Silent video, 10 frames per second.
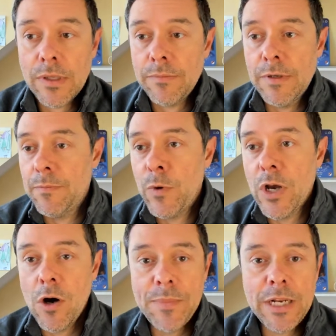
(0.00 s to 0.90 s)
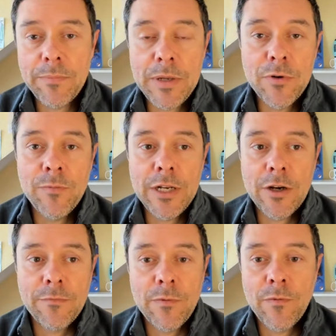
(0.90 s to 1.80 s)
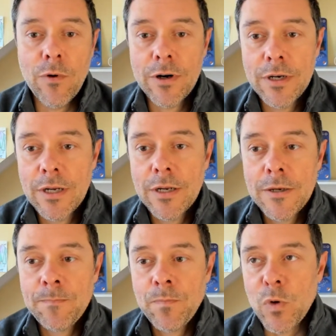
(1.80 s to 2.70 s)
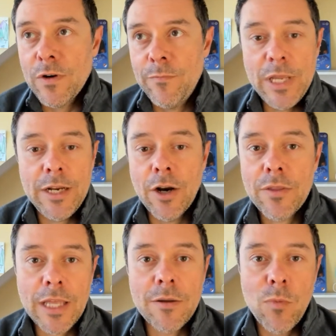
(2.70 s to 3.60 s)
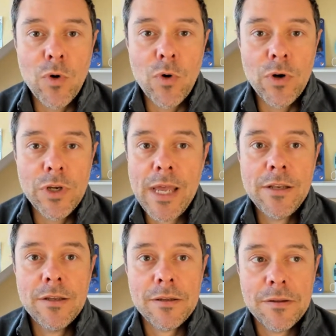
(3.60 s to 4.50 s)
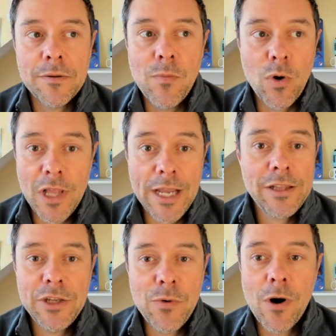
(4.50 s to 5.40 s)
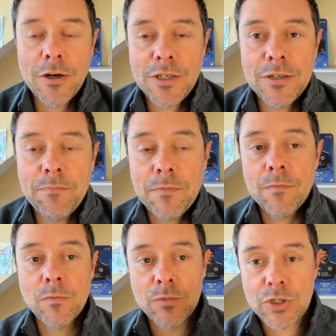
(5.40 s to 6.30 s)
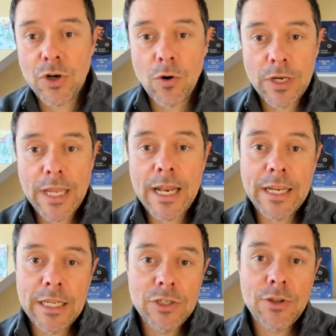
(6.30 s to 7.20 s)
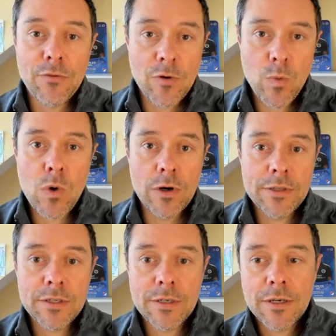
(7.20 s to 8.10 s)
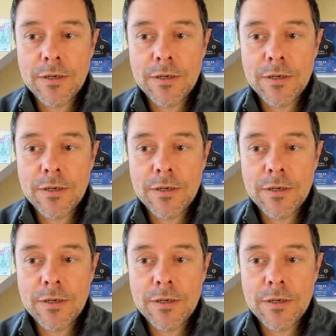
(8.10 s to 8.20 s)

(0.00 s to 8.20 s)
we all meaning people who've been here before or have been here, that the more you spend, the more likely you are to start getting into the rewards.